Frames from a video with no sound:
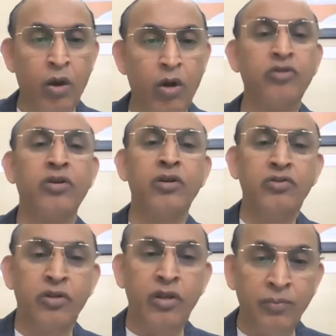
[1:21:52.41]

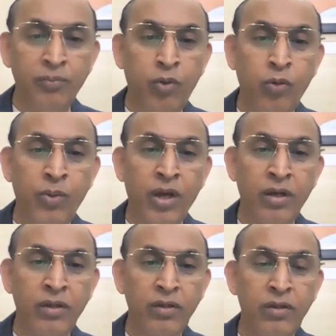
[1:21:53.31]
Hodgkin's
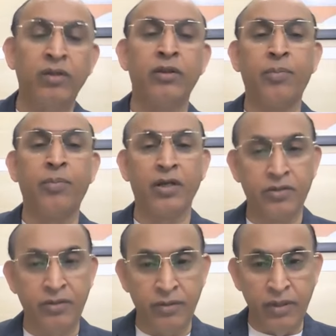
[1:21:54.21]
lymphoma in the
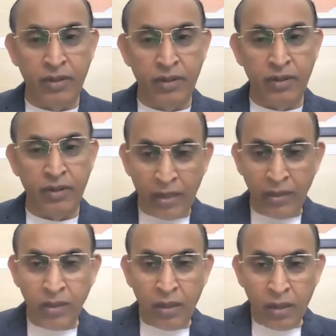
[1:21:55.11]
past
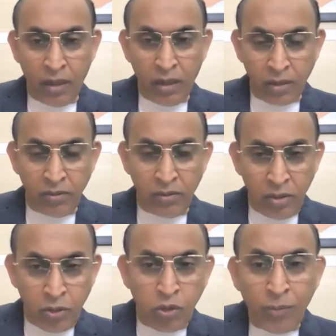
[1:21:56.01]
and an
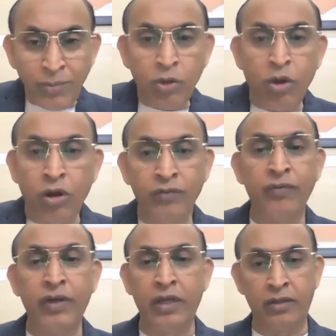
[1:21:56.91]
issue of the
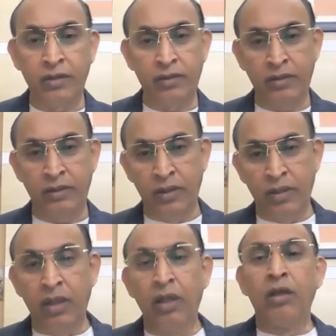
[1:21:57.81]
conflict.
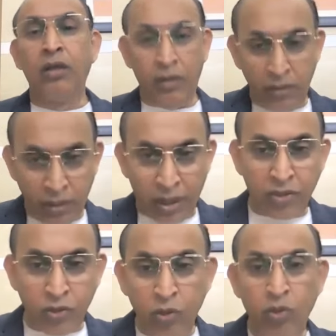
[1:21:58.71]
In
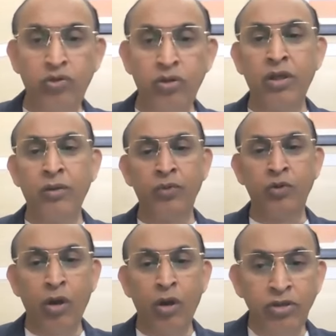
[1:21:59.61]
carcinogenum,
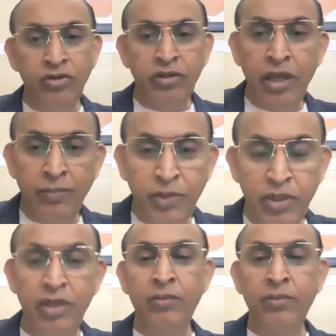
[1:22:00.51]
you have the same
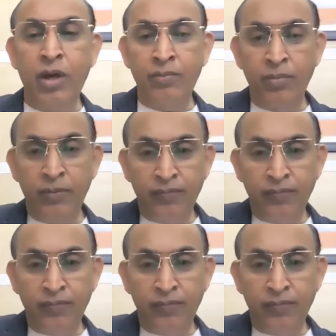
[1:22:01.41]
theme of